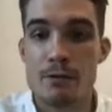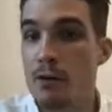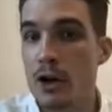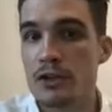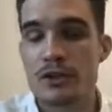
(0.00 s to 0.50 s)

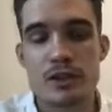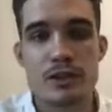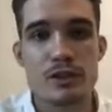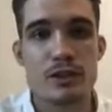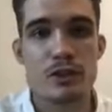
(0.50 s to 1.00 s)
first
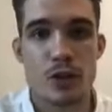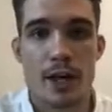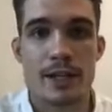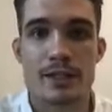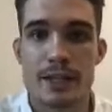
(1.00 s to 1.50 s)

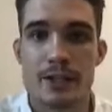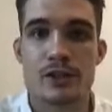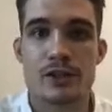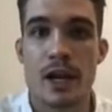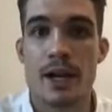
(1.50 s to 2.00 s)
Chinese
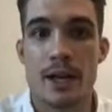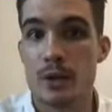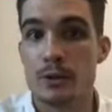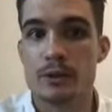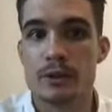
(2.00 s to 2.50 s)
elections are
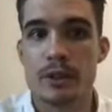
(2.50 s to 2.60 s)
held.